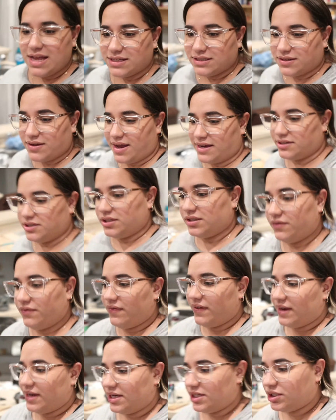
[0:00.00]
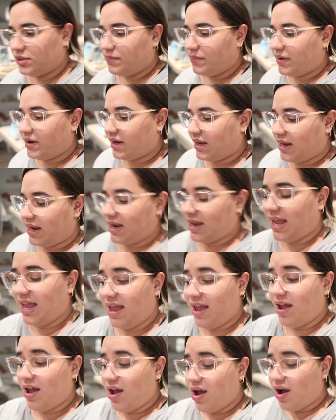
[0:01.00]
So I just finished putting
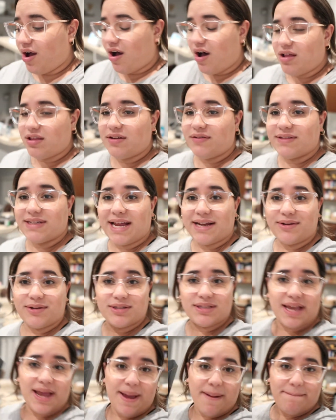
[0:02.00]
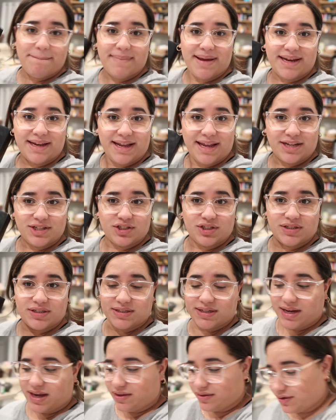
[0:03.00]
all of Daniel's medications
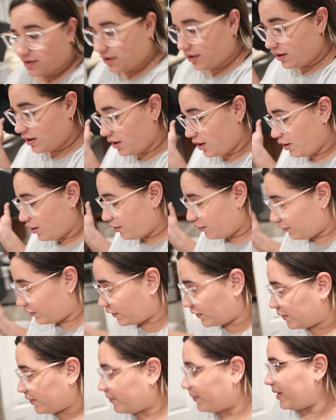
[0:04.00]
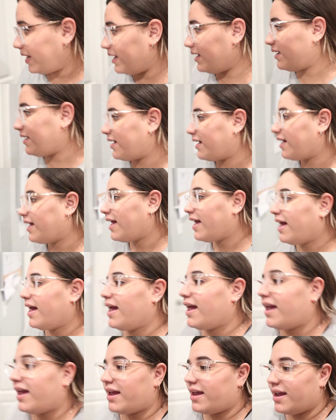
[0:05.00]
together for the week,
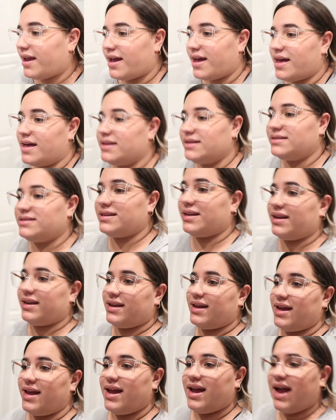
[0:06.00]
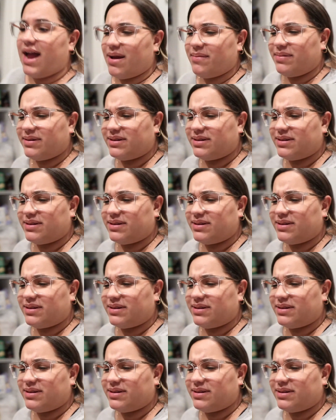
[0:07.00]
and I'm